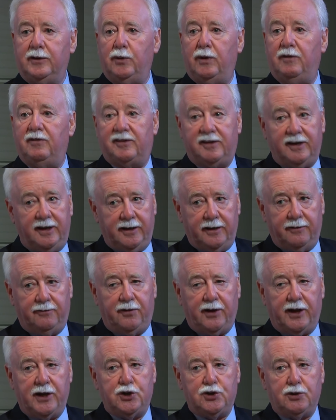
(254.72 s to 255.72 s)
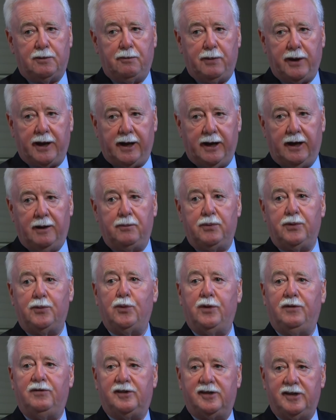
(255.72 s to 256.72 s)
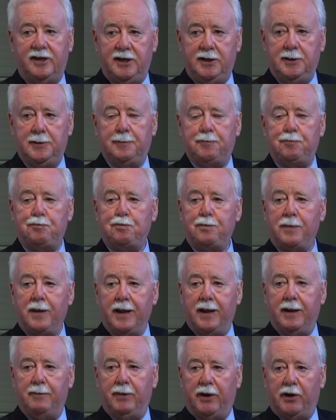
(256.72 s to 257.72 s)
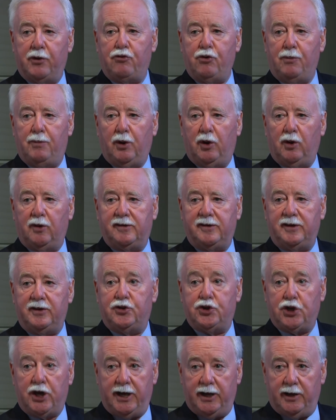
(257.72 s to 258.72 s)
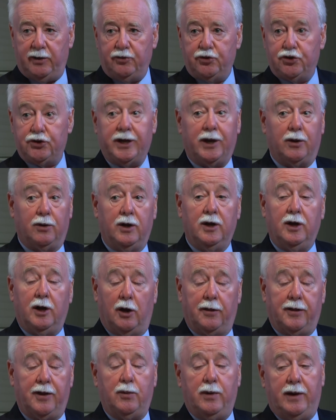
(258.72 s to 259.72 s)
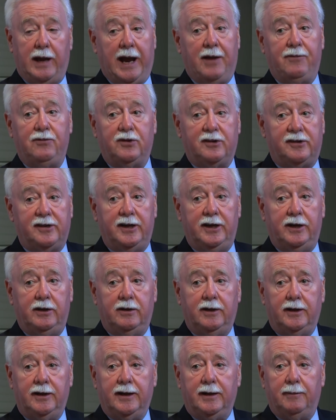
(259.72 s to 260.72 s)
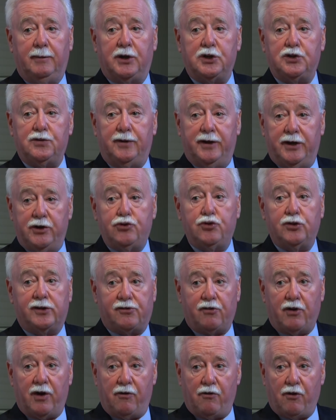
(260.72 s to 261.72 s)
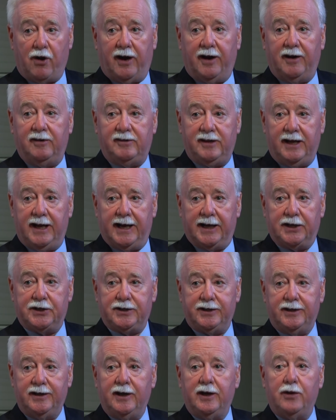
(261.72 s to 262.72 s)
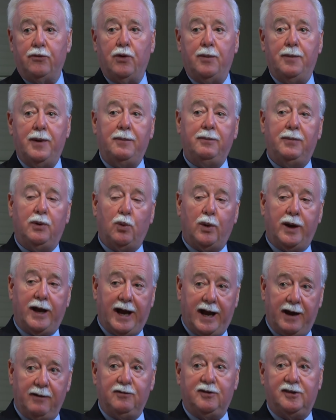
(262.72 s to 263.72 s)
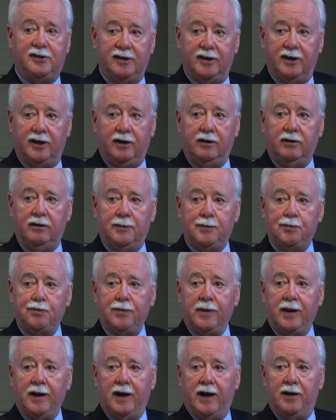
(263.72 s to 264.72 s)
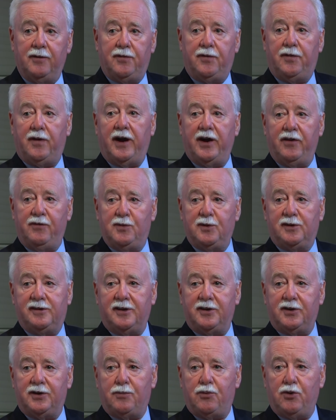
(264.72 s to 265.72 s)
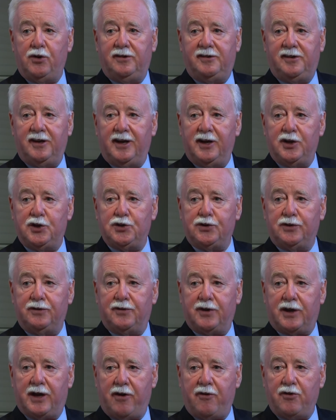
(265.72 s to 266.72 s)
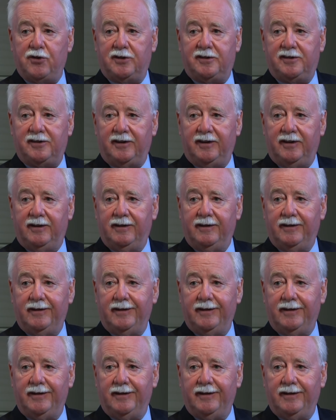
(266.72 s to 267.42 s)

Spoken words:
We've seen inflation pick up, we've seen monetary policy change. Now, although we haven't seen much of an interest rate rise yet, remember we have seen a 5% appreciation of the currency